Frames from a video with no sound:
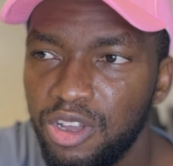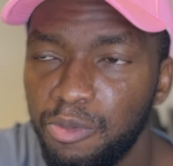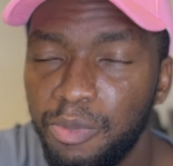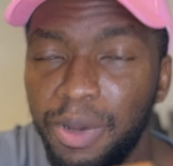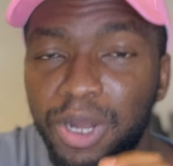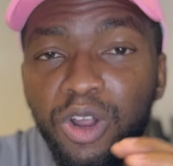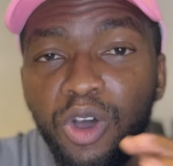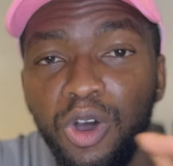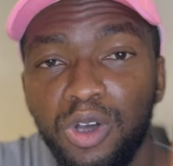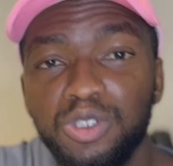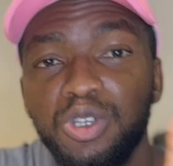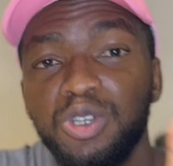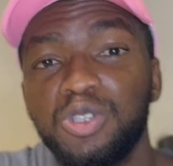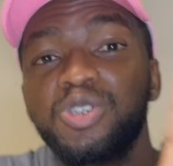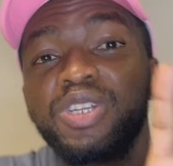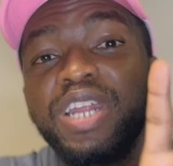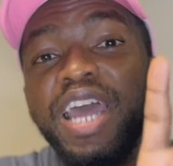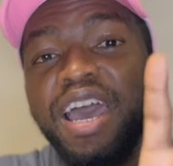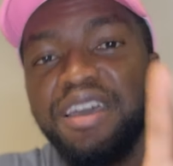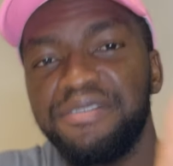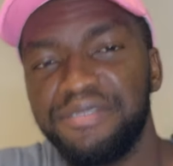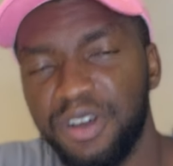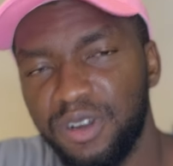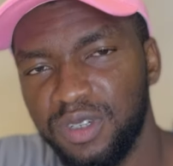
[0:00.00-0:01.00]
But also
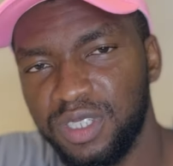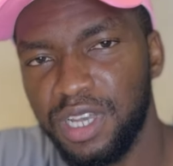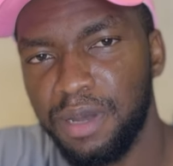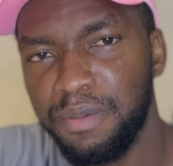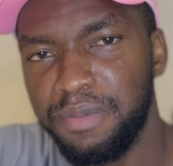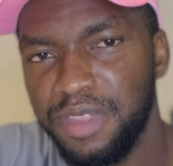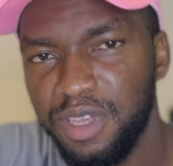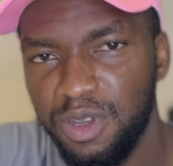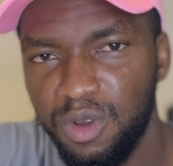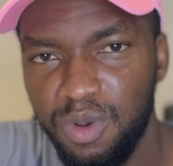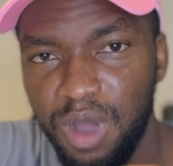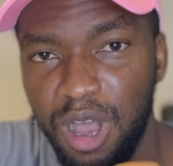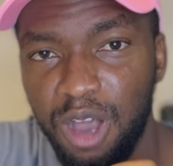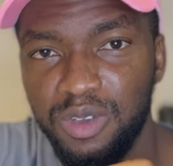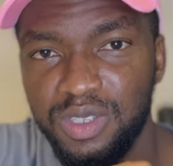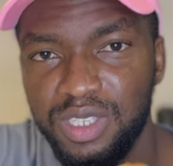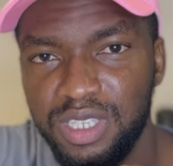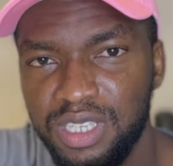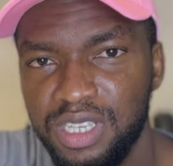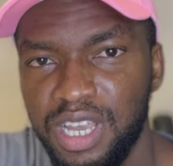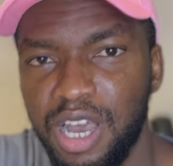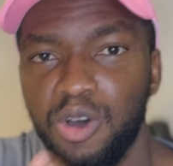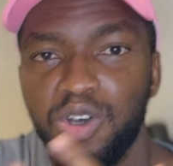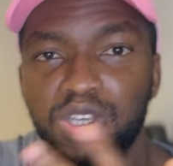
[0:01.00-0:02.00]
today I found something.
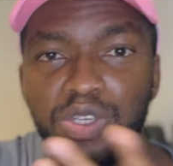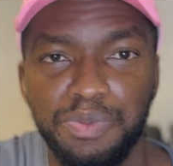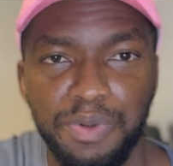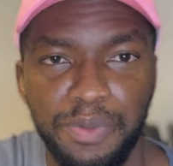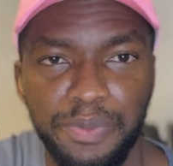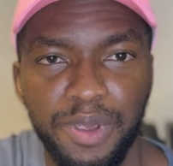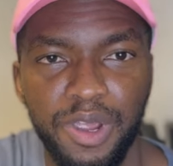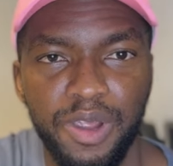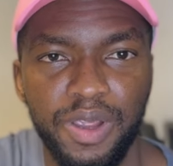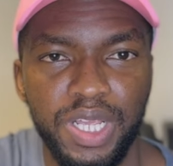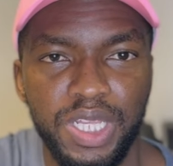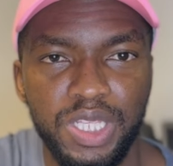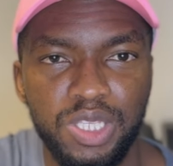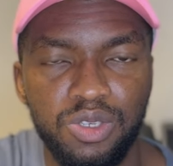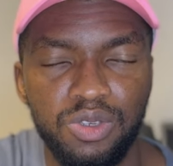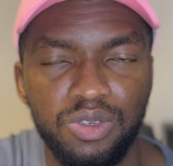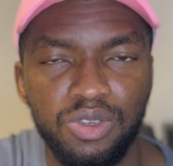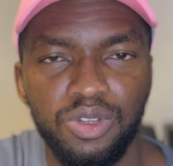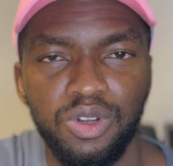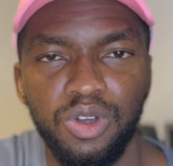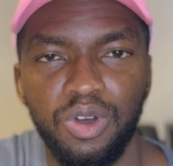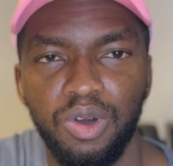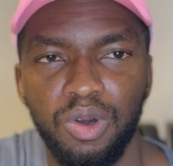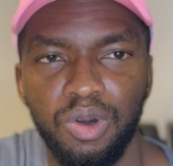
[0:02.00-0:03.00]
Whilst I was preparing
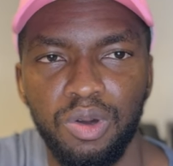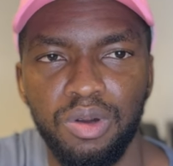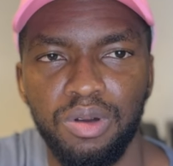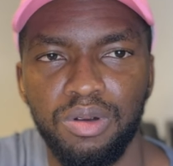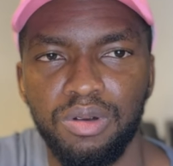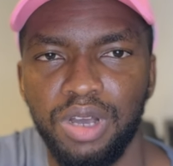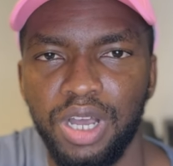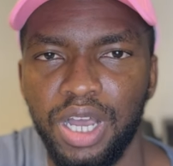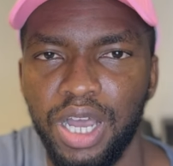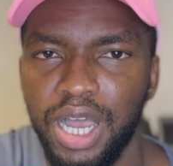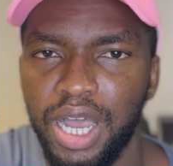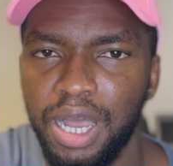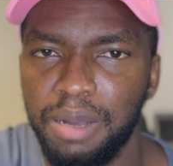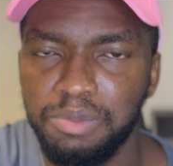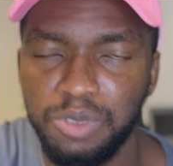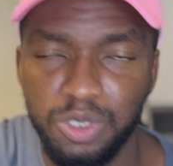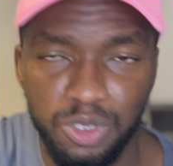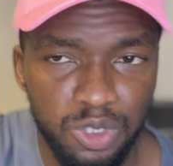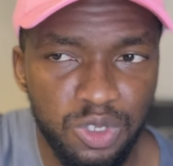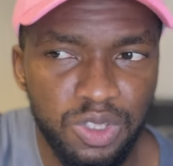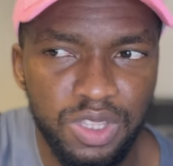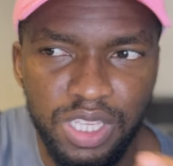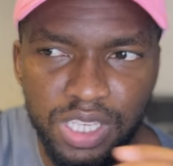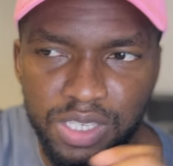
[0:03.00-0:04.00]
to
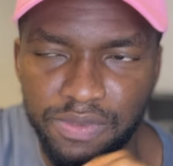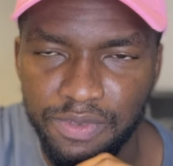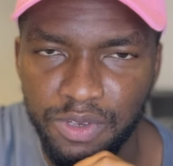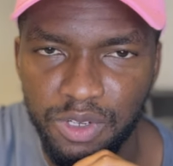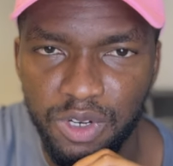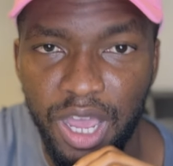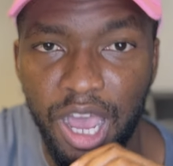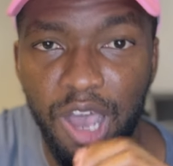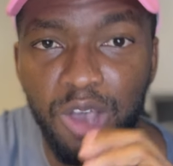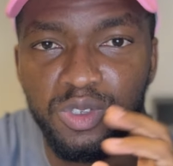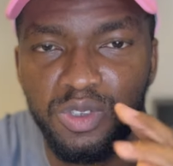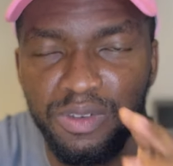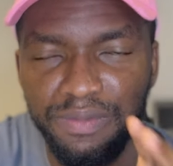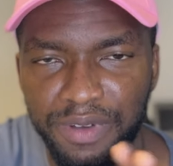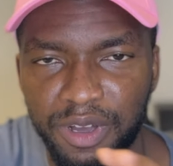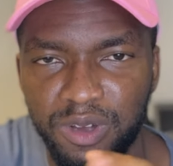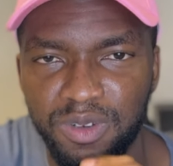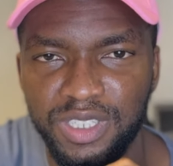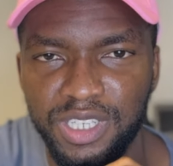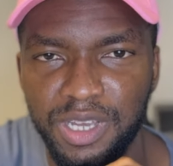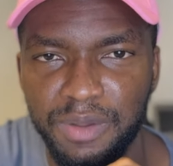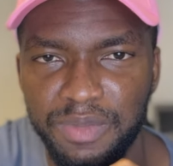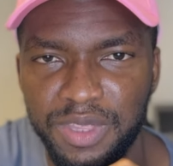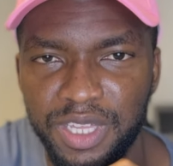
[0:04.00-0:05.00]
shoot this video, I also
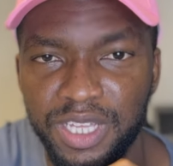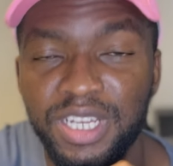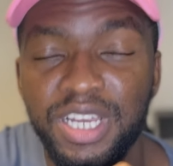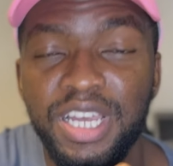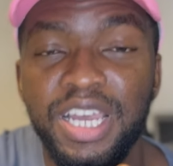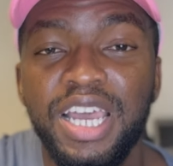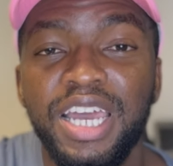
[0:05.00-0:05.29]
found something.